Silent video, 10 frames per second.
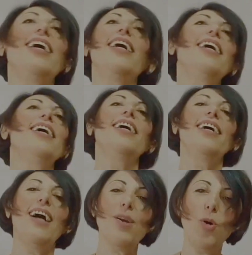
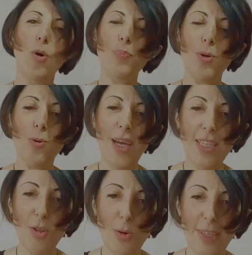I hope you
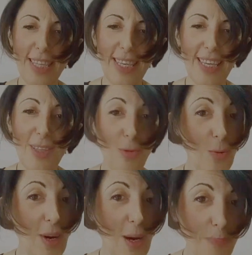enjoyed the
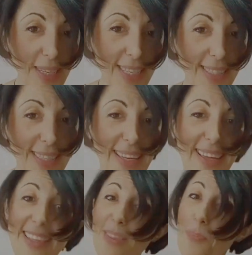new update,
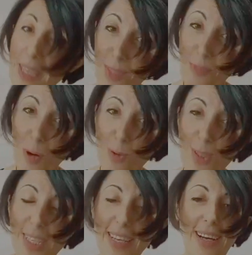the beast mode.
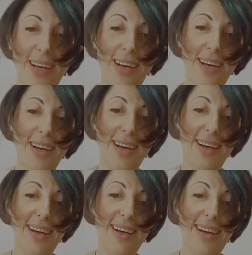
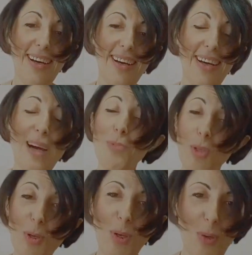I'm
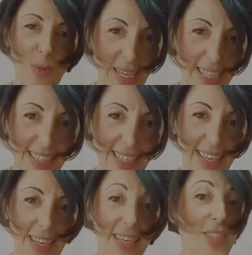sure you will.
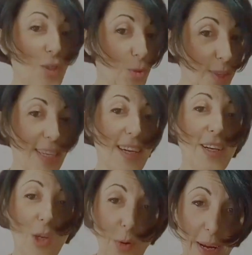It's really
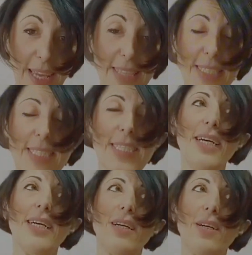a
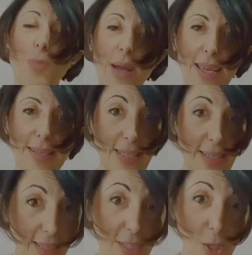great
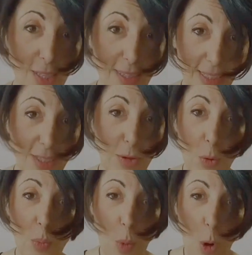addition, this
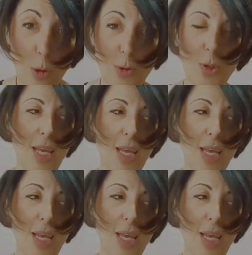new mode.